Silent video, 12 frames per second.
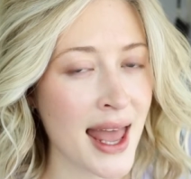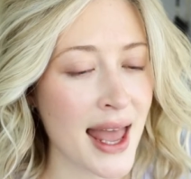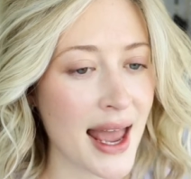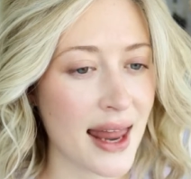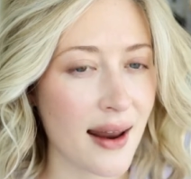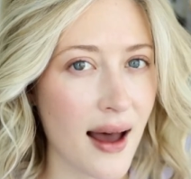
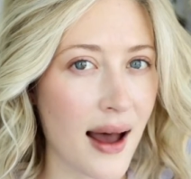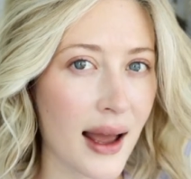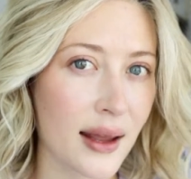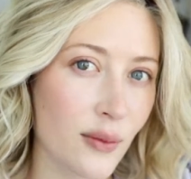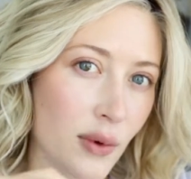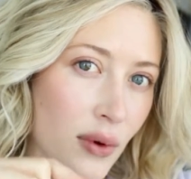And
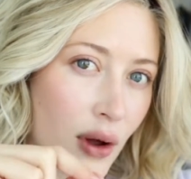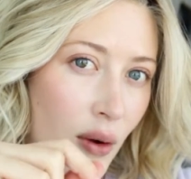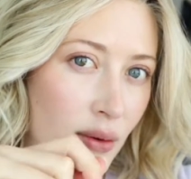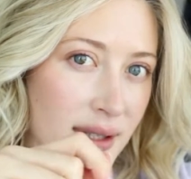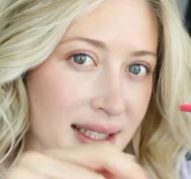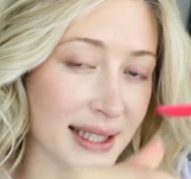I will
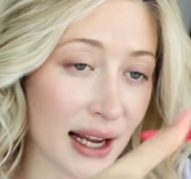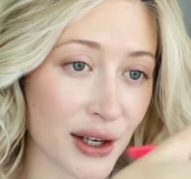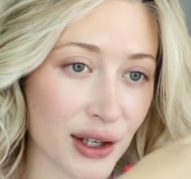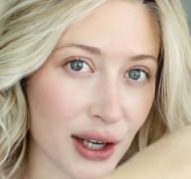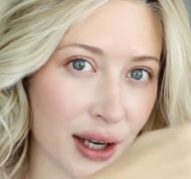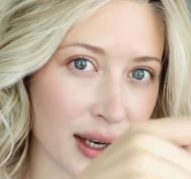go
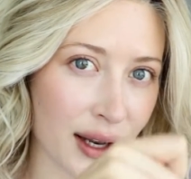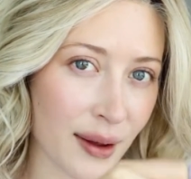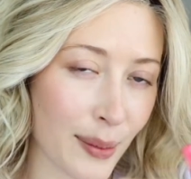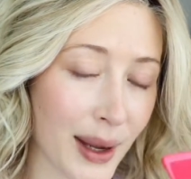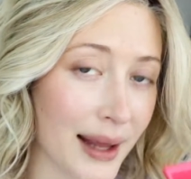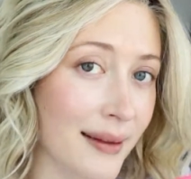section
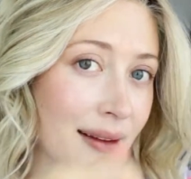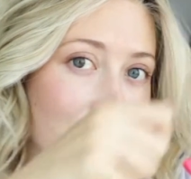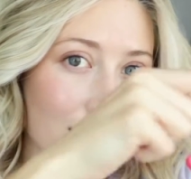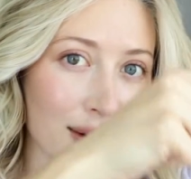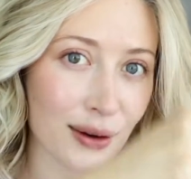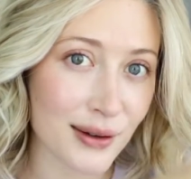by
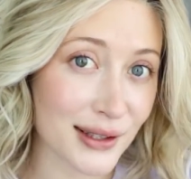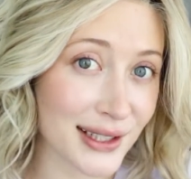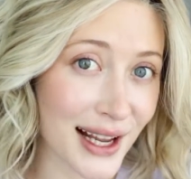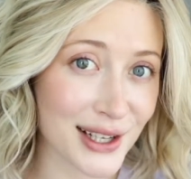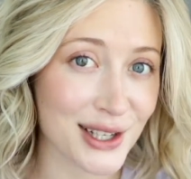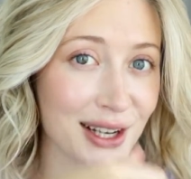little
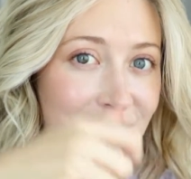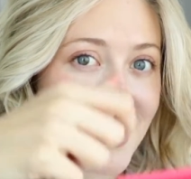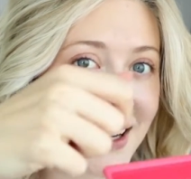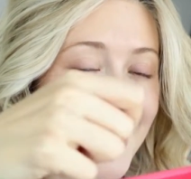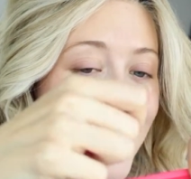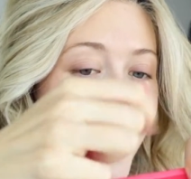section